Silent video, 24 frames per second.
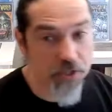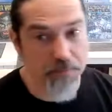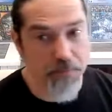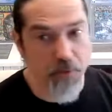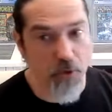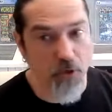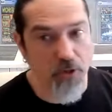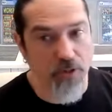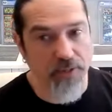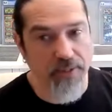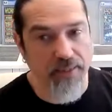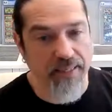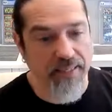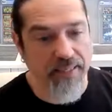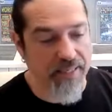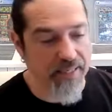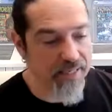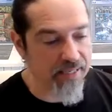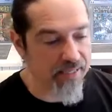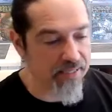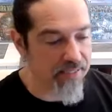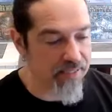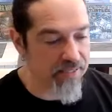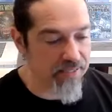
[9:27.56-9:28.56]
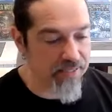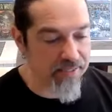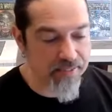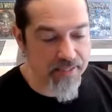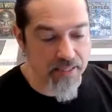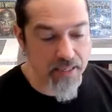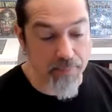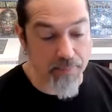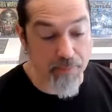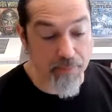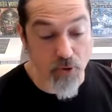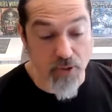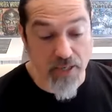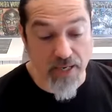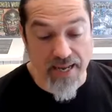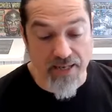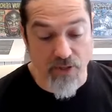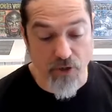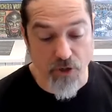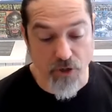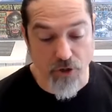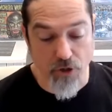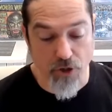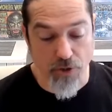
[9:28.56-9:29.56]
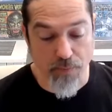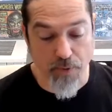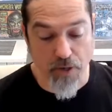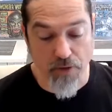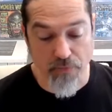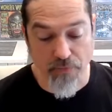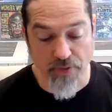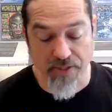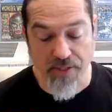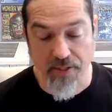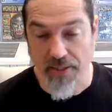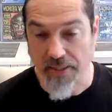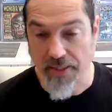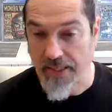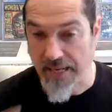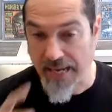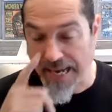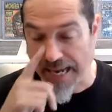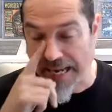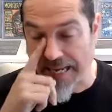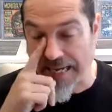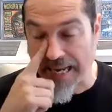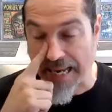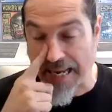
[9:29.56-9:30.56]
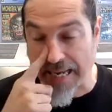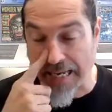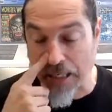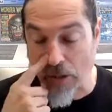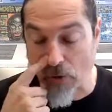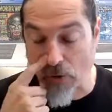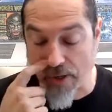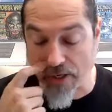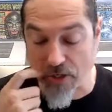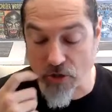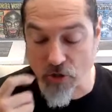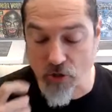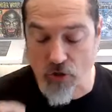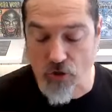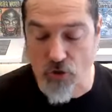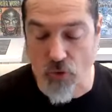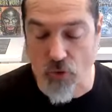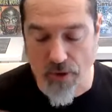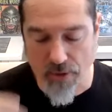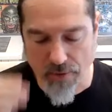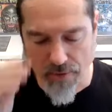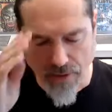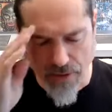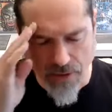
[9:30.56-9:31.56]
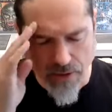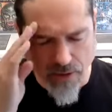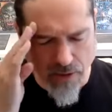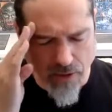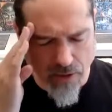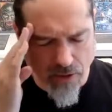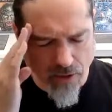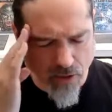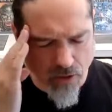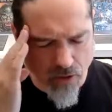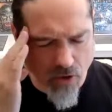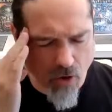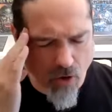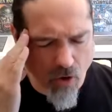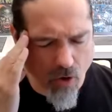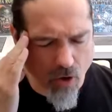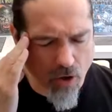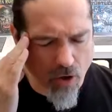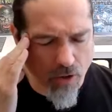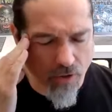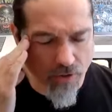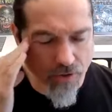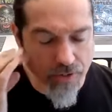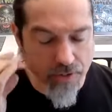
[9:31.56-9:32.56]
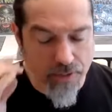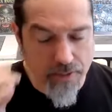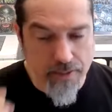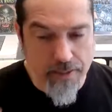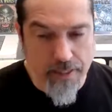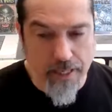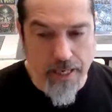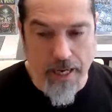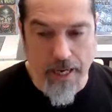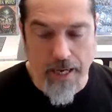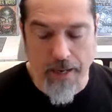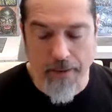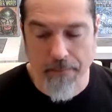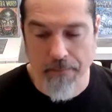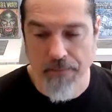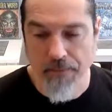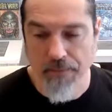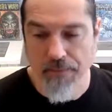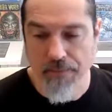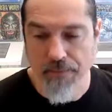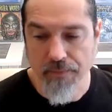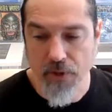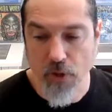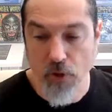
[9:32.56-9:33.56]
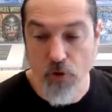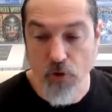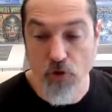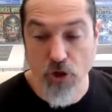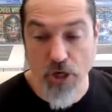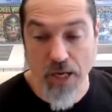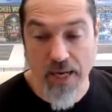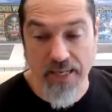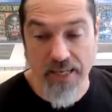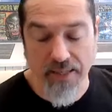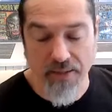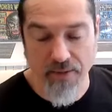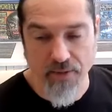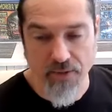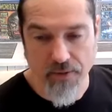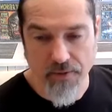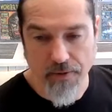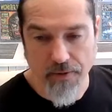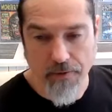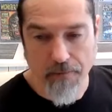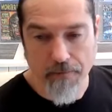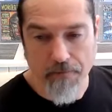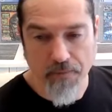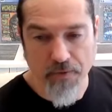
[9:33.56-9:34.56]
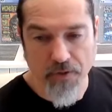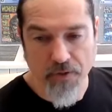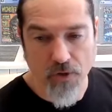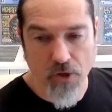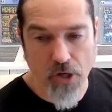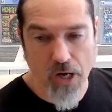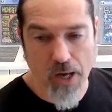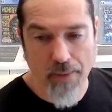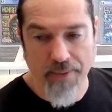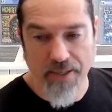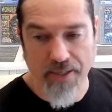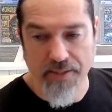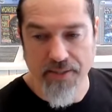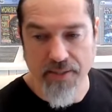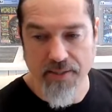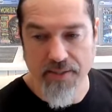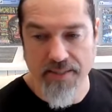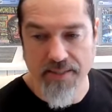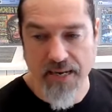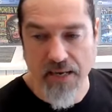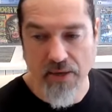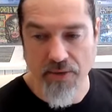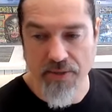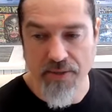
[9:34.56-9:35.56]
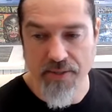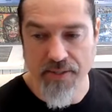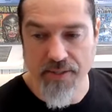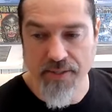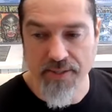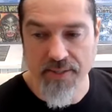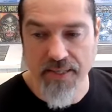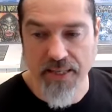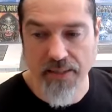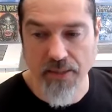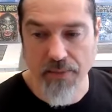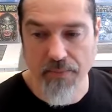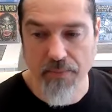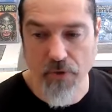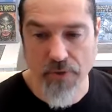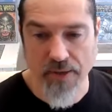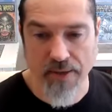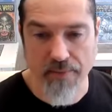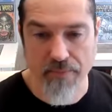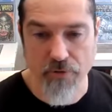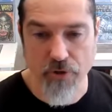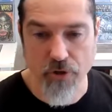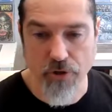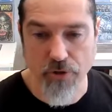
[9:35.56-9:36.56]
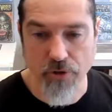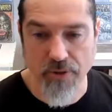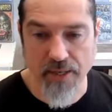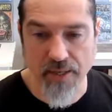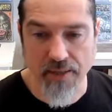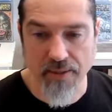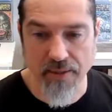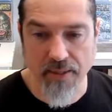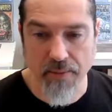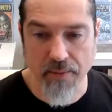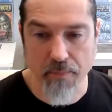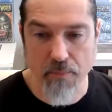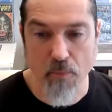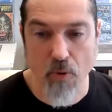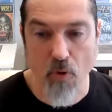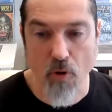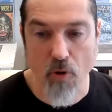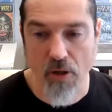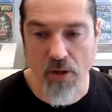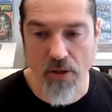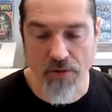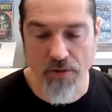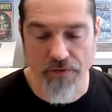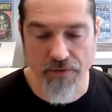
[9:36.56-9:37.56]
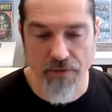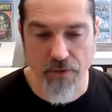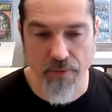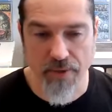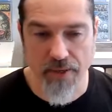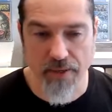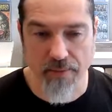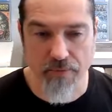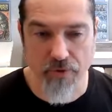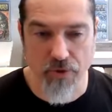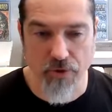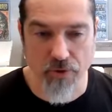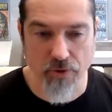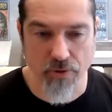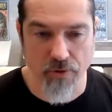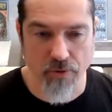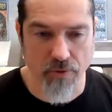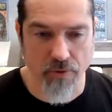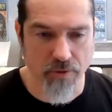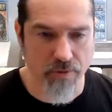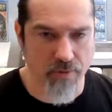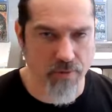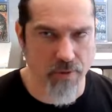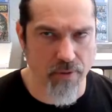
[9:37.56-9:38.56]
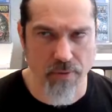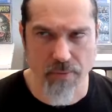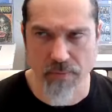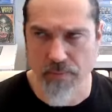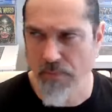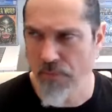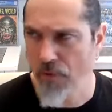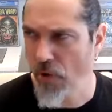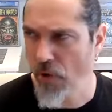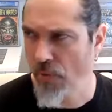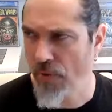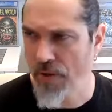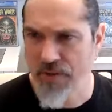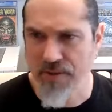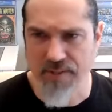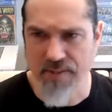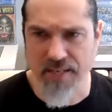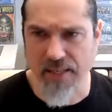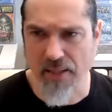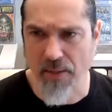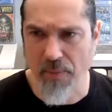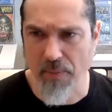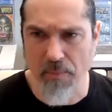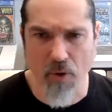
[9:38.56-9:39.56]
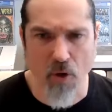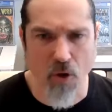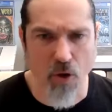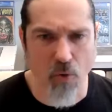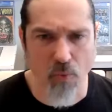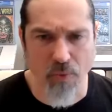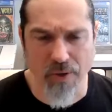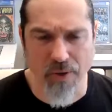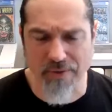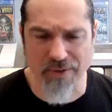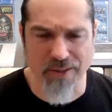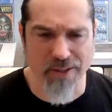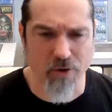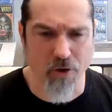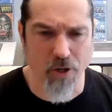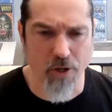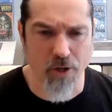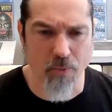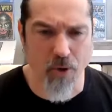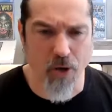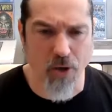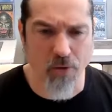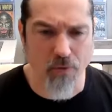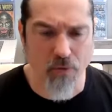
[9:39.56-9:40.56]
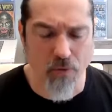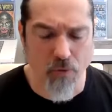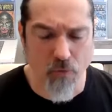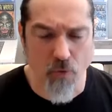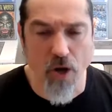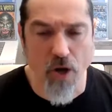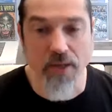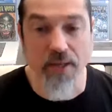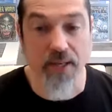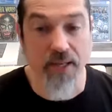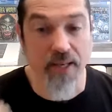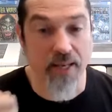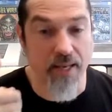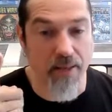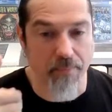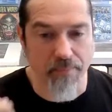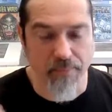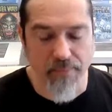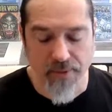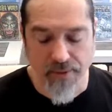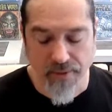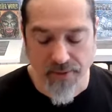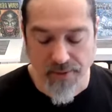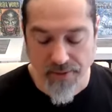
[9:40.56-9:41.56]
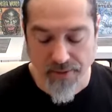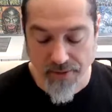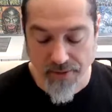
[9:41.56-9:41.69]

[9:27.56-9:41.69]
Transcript: This book is a book I actually just bought recently at a great store called Little Giant Comics. It's down in Salem, New Hampshire, in the Mall of New Hampshire, or no, the Salem Mall, whatever they call the mall, Rockingham